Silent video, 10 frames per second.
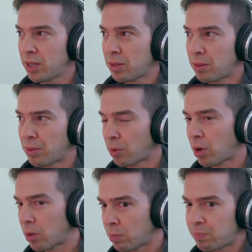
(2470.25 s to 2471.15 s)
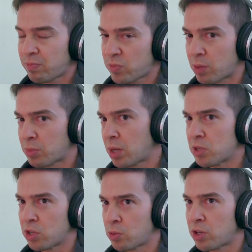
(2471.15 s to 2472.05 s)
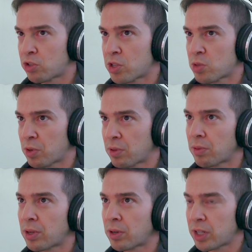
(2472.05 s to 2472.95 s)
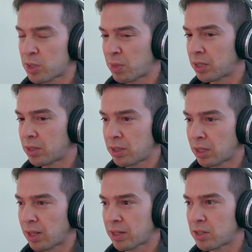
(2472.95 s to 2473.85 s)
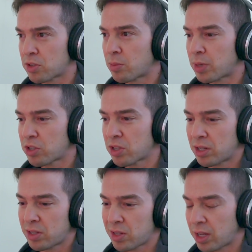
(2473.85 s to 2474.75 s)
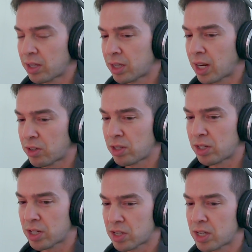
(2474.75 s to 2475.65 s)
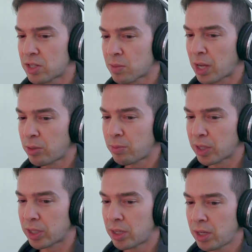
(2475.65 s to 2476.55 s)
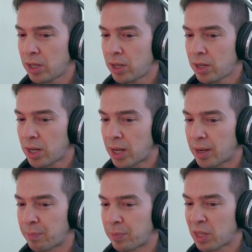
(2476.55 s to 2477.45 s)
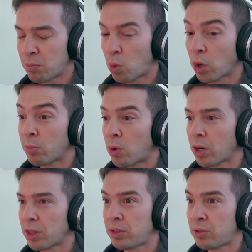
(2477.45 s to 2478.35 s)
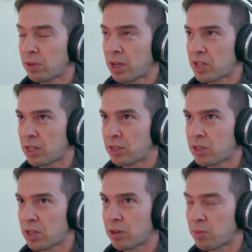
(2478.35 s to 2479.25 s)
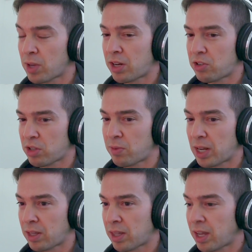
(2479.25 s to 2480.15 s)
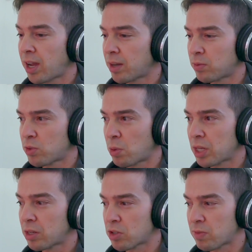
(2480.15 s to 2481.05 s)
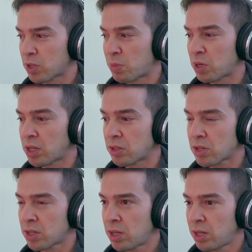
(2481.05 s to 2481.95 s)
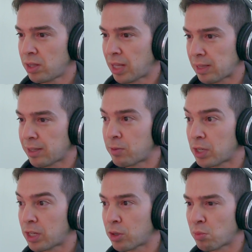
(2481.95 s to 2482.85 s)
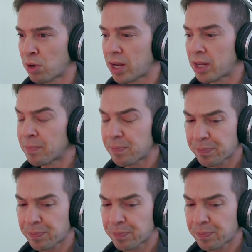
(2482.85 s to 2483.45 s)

There are sometimes situations where their theory has been neglected so much that it's like it actually does need some help, but more and more utilizing to their advantage the fact that they have 20 years of experience like living in their brain,